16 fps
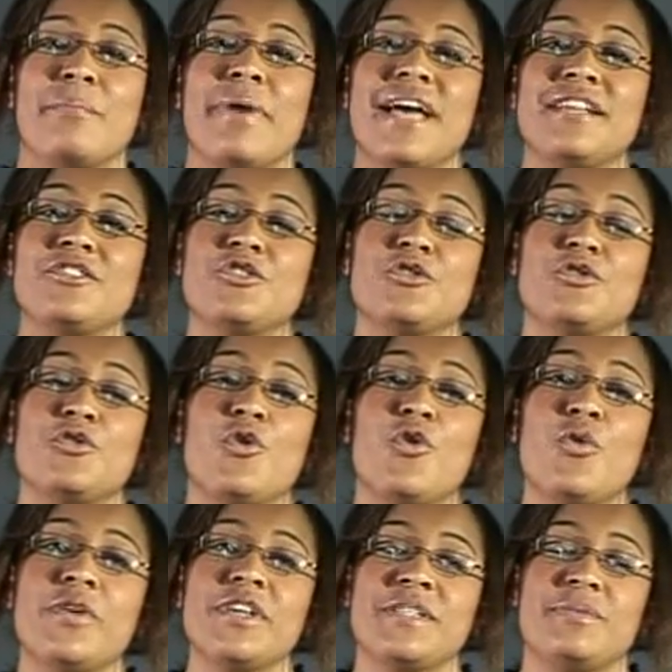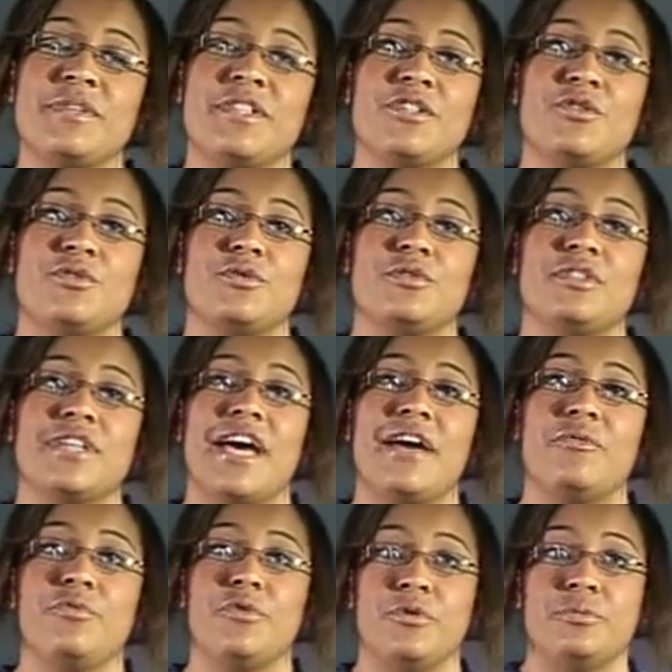Pads should always be stored
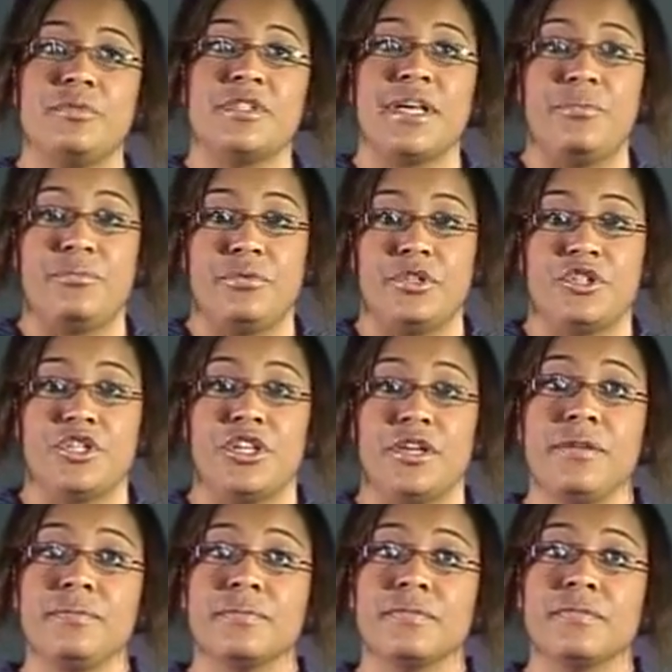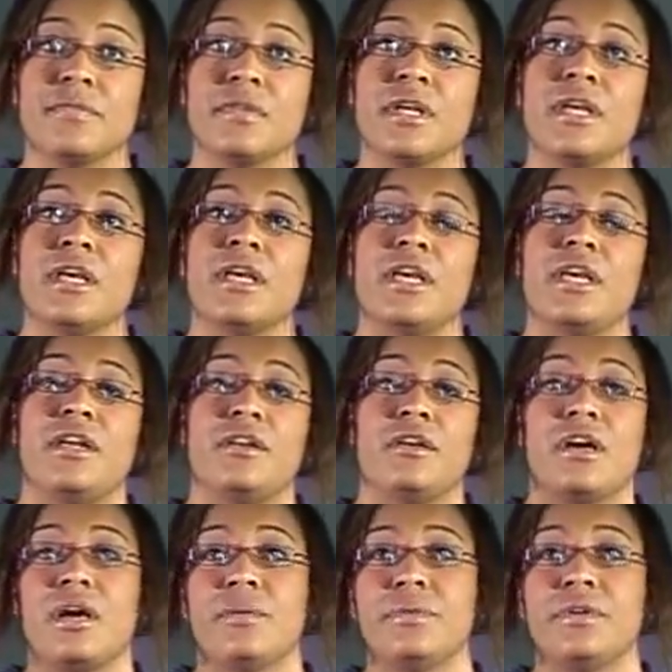at room temperature, in
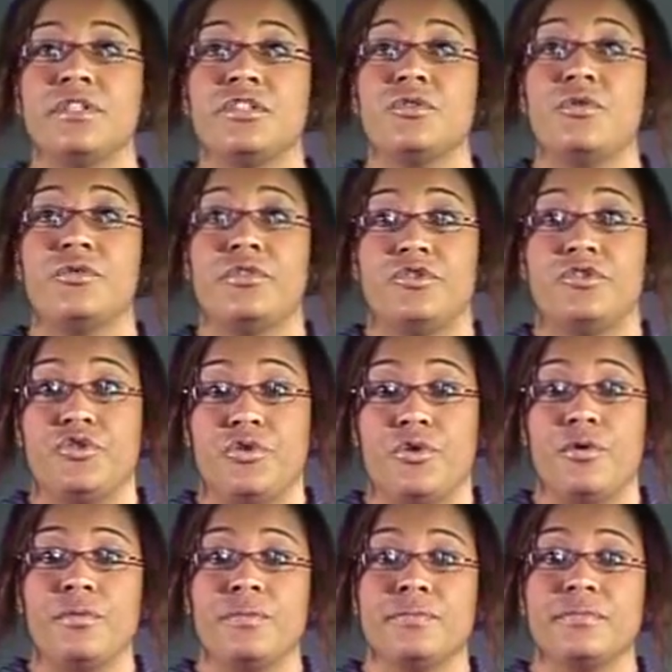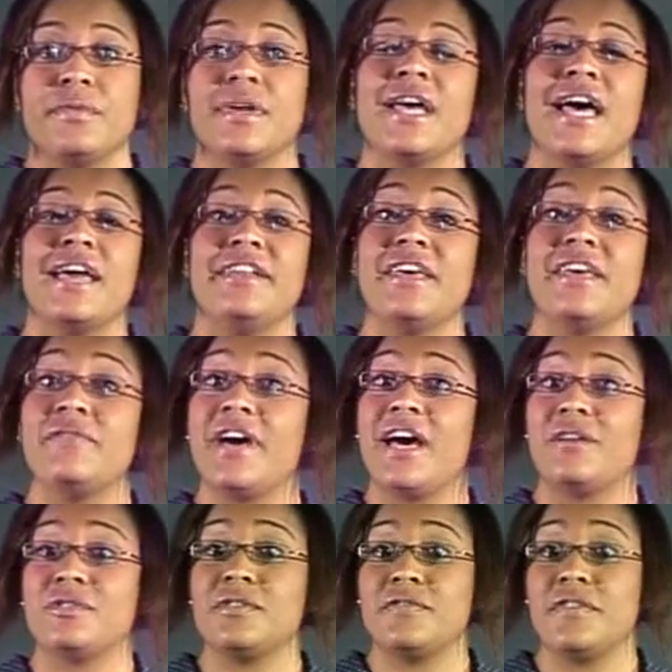a cupboard or a drawer, and never
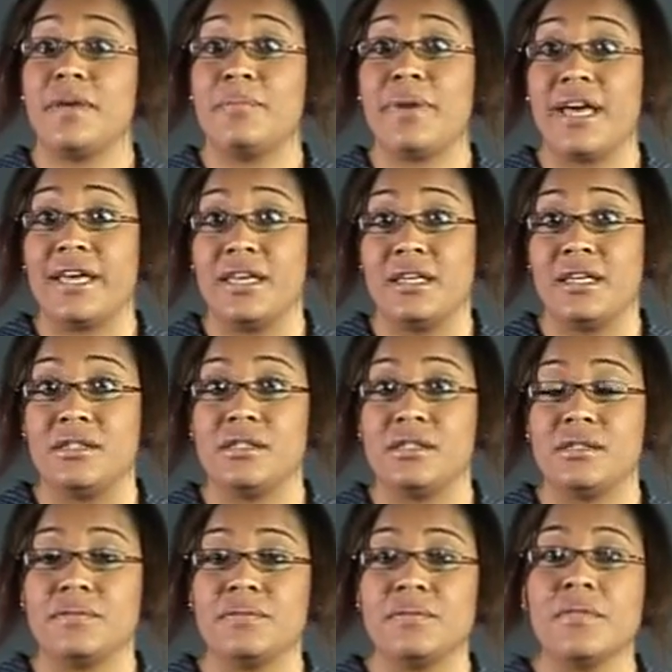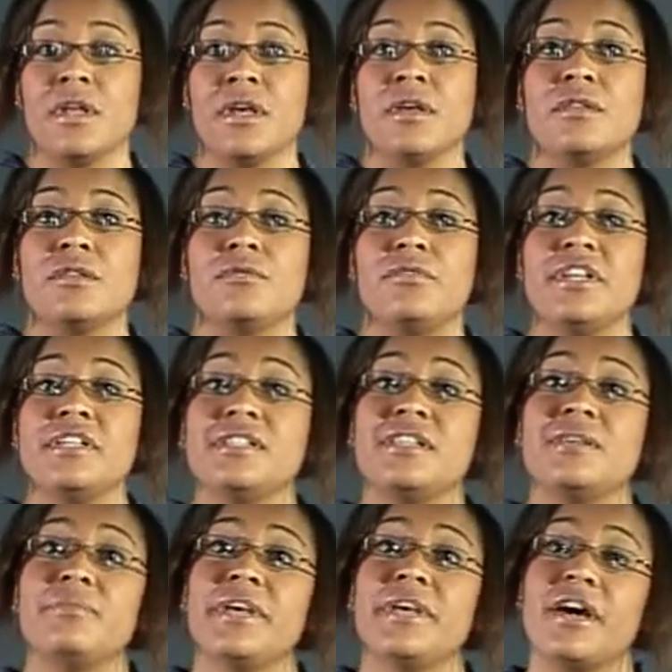out of their packets. The
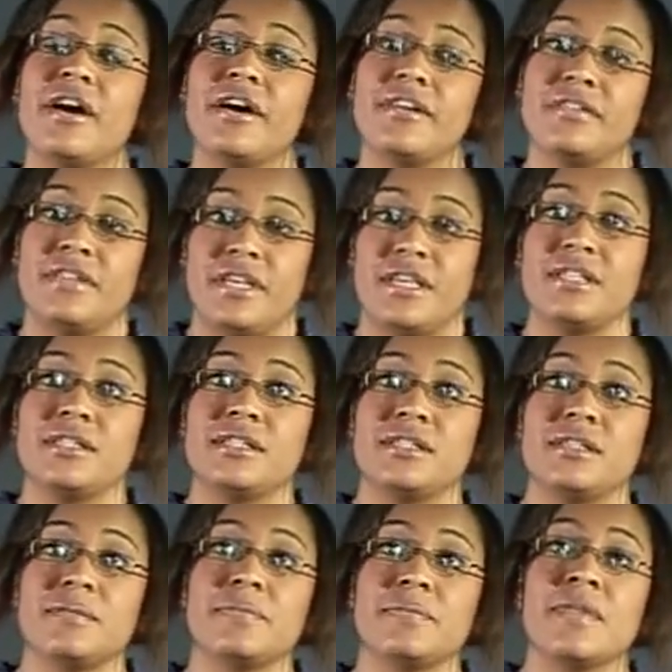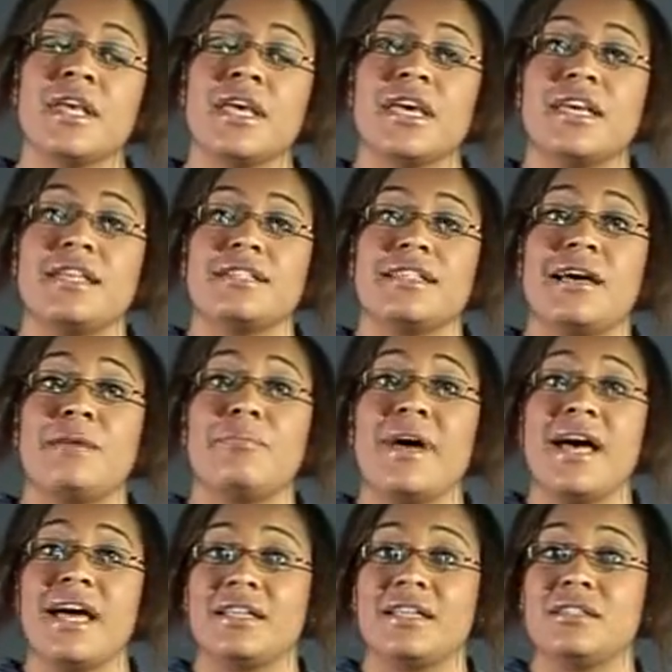reasoning behind this is that
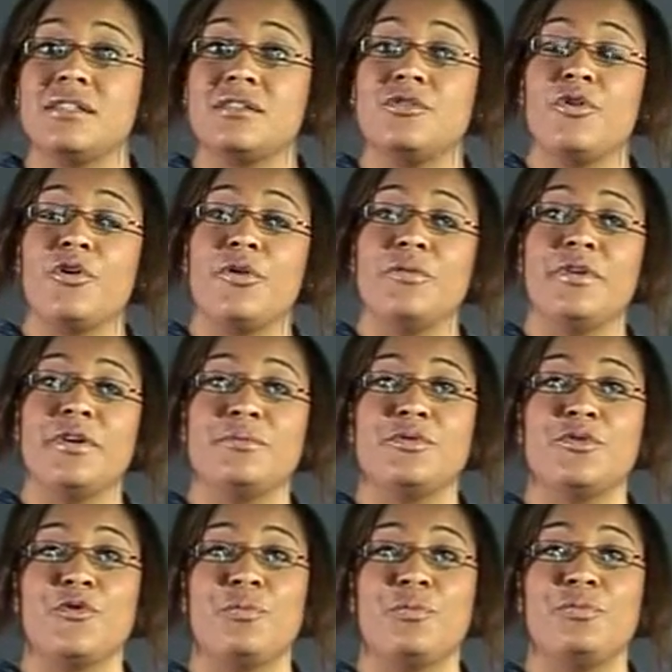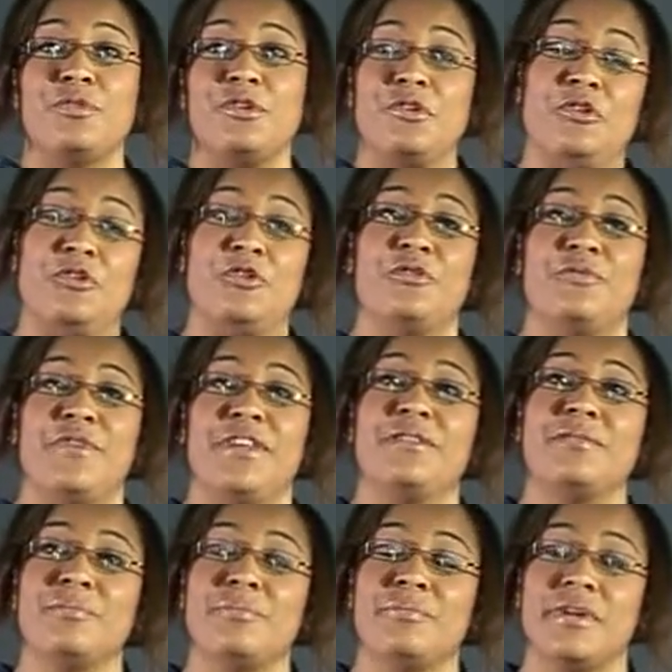pads not only absorb
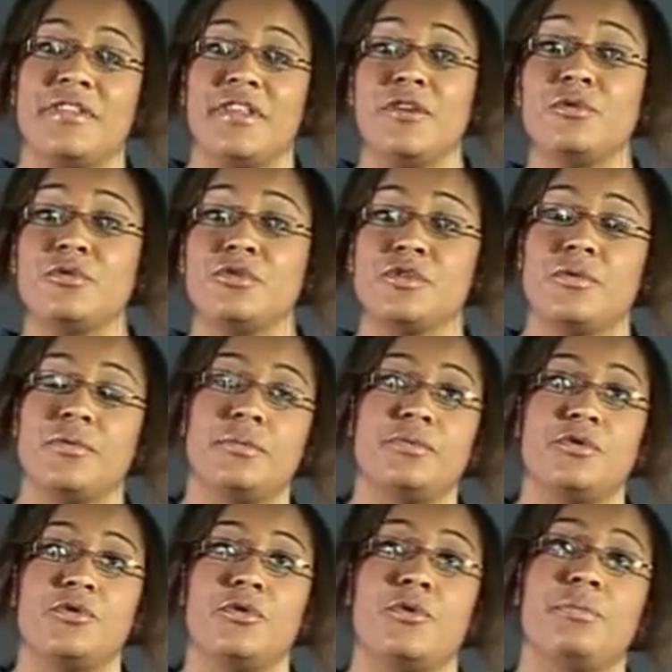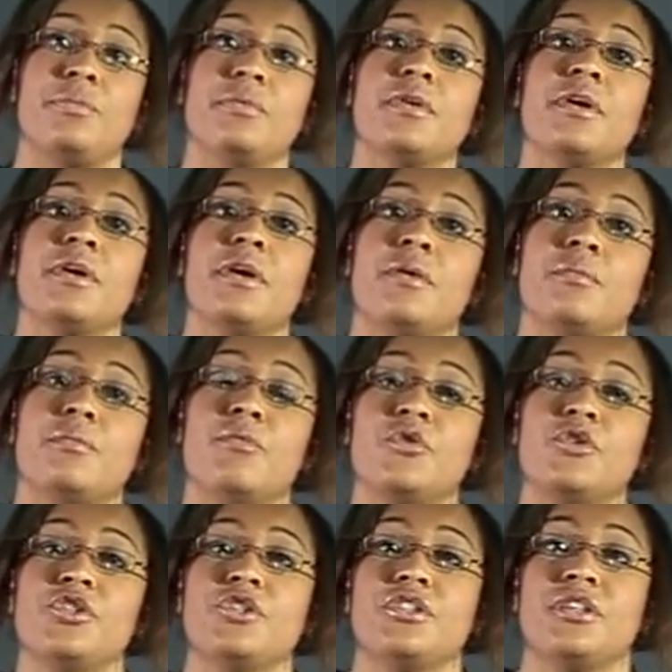urine, but they also absorb
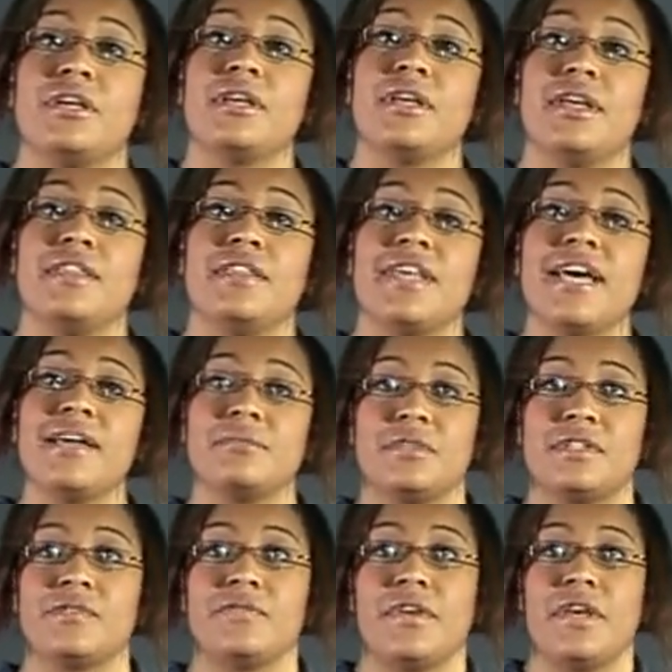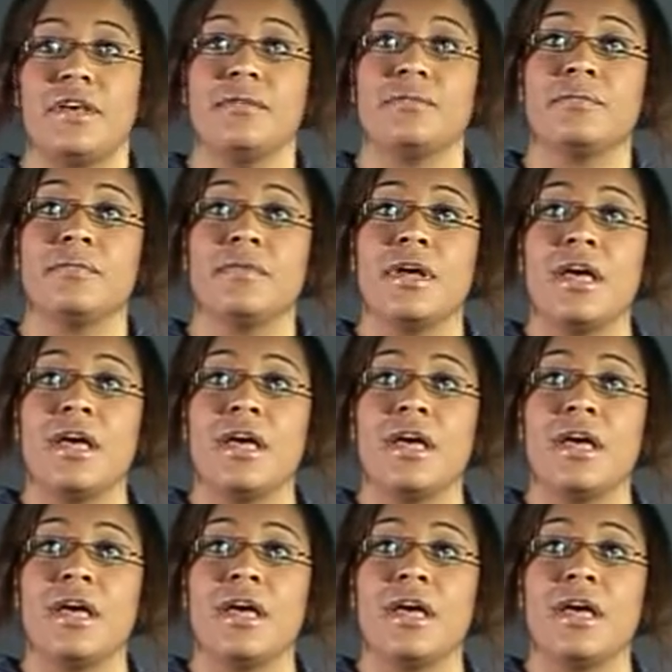moisture in the atmosphere.